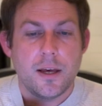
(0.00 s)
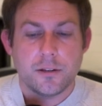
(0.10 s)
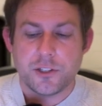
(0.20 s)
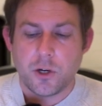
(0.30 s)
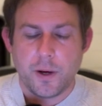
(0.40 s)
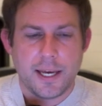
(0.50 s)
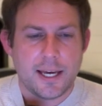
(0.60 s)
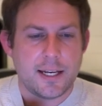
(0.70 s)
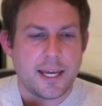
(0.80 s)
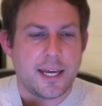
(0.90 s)
Let's go
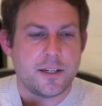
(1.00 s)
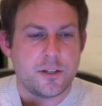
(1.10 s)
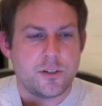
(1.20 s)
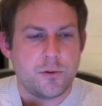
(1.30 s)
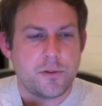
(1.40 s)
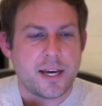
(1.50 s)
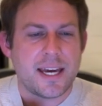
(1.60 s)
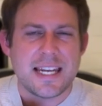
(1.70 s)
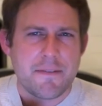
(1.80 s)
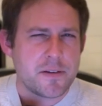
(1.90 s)
ahead and do
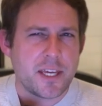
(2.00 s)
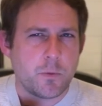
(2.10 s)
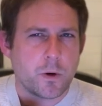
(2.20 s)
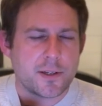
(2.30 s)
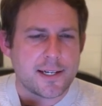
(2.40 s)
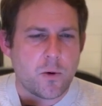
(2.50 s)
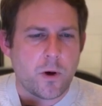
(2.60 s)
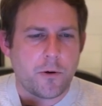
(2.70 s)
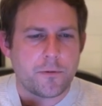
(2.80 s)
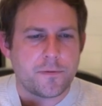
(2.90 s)
that. And everything works out
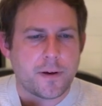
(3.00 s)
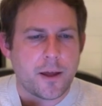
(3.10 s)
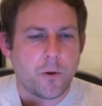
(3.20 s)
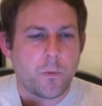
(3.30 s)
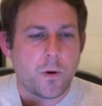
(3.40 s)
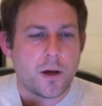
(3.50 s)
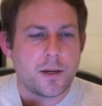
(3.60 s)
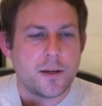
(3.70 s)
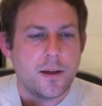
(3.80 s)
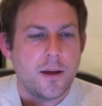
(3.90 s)
well for file
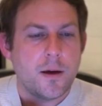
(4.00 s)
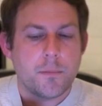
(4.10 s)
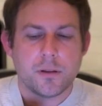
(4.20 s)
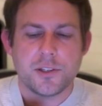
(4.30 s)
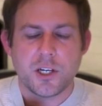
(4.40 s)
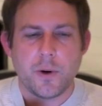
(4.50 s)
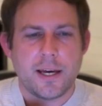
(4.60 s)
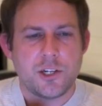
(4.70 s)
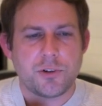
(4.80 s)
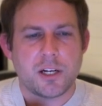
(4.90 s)
one, but let's go
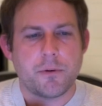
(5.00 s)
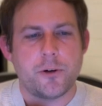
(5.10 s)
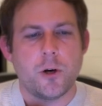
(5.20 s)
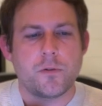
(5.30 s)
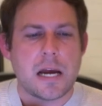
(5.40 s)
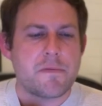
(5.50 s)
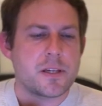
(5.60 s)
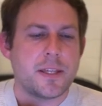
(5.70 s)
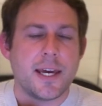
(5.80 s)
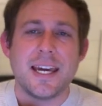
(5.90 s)
ahead and try to run it over
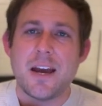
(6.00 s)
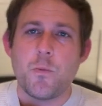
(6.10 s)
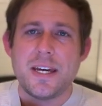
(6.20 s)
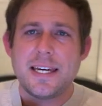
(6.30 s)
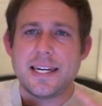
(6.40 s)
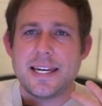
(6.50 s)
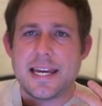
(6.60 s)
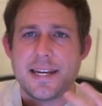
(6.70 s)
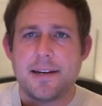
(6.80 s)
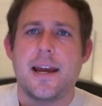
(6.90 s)
everything, and we get
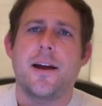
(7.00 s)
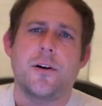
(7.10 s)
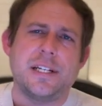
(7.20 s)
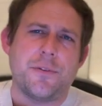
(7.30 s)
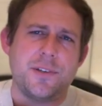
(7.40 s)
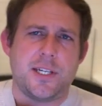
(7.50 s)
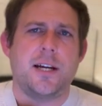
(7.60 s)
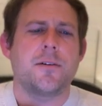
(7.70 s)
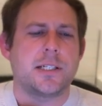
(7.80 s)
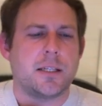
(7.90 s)
an error. Now this
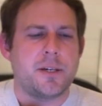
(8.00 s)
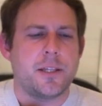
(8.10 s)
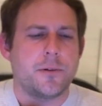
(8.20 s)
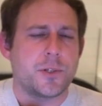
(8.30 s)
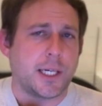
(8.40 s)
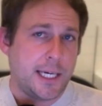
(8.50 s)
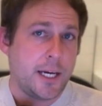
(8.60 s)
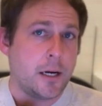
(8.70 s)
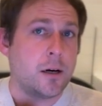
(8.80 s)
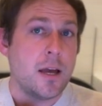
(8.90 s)
error is telling me that there's a
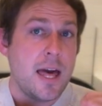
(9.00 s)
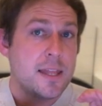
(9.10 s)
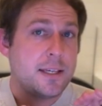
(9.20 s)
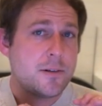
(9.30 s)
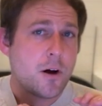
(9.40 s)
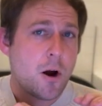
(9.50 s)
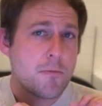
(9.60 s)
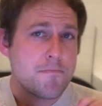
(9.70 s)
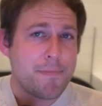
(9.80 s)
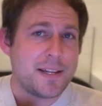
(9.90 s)
key error. These are
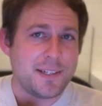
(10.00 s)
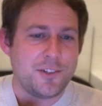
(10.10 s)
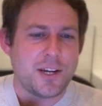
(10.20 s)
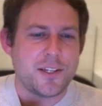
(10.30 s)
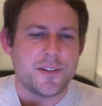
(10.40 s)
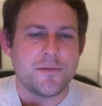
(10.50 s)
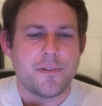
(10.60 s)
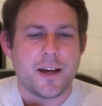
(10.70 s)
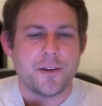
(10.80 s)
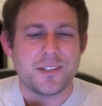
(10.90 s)
messy JSON
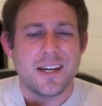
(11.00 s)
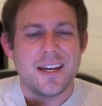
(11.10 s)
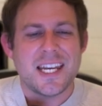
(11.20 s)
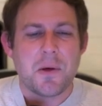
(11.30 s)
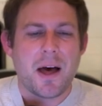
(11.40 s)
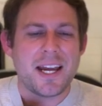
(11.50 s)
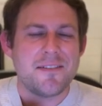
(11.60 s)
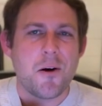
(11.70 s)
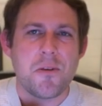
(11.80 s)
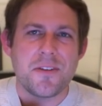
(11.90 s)
files. Now I
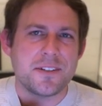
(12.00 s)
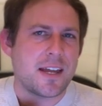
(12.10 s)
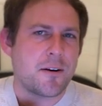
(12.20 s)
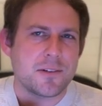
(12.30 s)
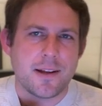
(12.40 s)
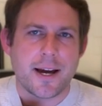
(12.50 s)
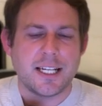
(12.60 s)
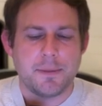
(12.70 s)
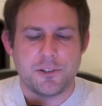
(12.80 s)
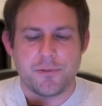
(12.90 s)
know that this error is not
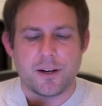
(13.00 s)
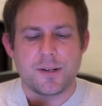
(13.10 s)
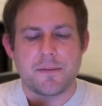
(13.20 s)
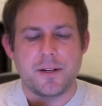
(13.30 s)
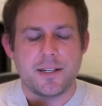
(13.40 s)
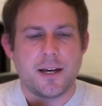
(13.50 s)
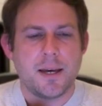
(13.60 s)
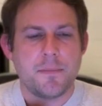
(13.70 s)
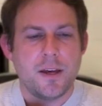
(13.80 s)
gonna be triggered every time,